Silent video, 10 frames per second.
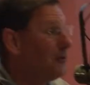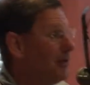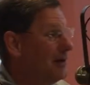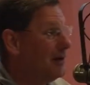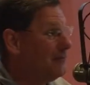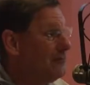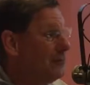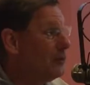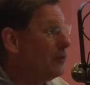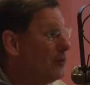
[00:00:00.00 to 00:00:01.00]
band,
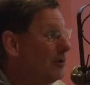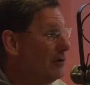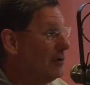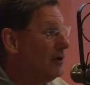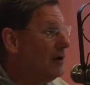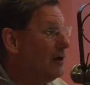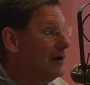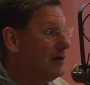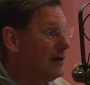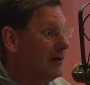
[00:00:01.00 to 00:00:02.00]
Fillmore.
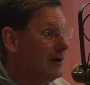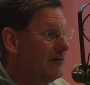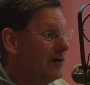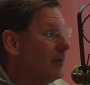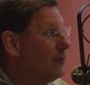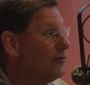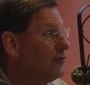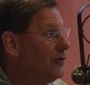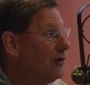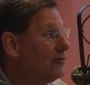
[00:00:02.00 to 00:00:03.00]
And they have a couple of
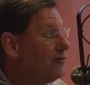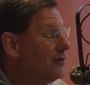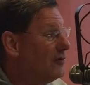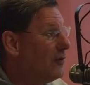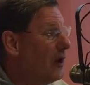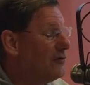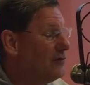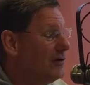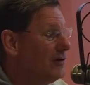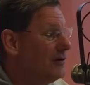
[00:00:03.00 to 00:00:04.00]
songs that are
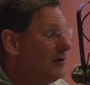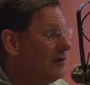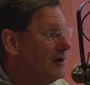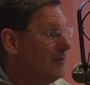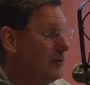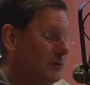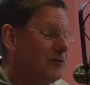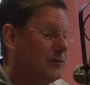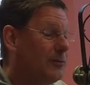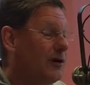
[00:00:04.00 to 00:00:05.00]
rising, and I wouldn't be
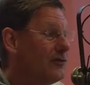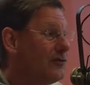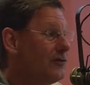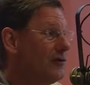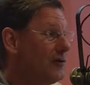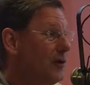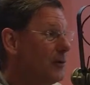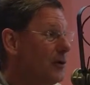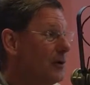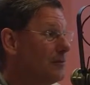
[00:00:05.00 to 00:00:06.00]
surprised to see
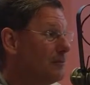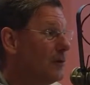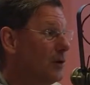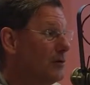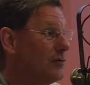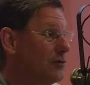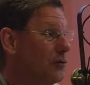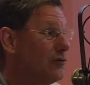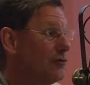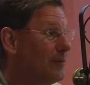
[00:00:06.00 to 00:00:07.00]
them on
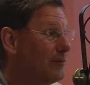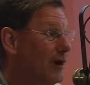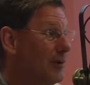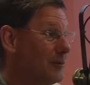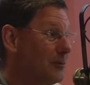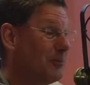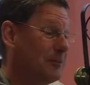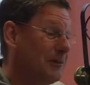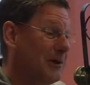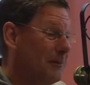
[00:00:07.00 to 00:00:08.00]
tour sometime. And
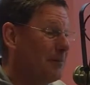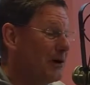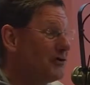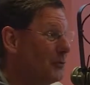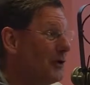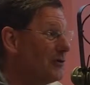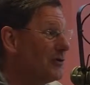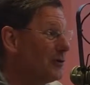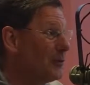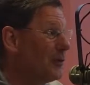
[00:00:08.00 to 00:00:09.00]
makes you wonder
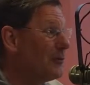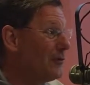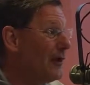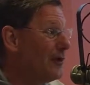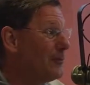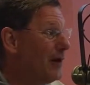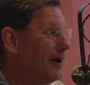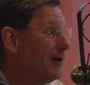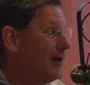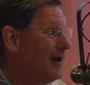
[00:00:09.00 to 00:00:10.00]
a little bit with that in
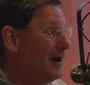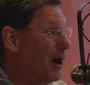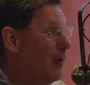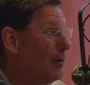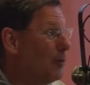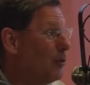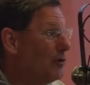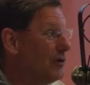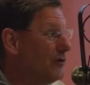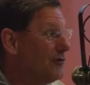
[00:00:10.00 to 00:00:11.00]
mind, how many more
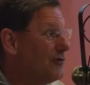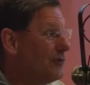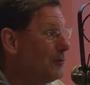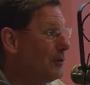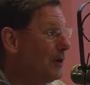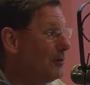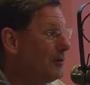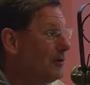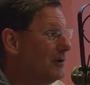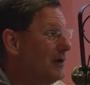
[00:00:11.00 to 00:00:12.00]
years they'll be able
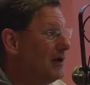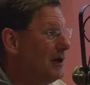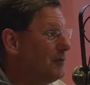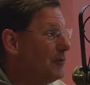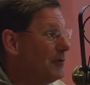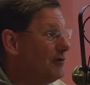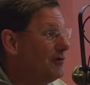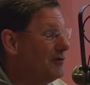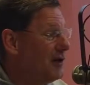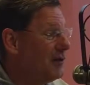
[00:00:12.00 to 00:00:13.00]
to keep the
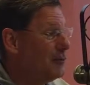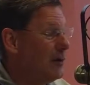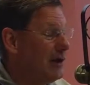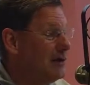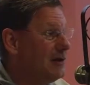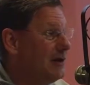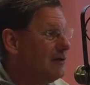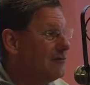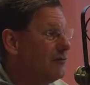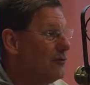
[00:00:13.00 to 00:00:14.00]
B.C. Taylor band
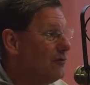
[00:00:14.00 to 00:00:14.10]
together for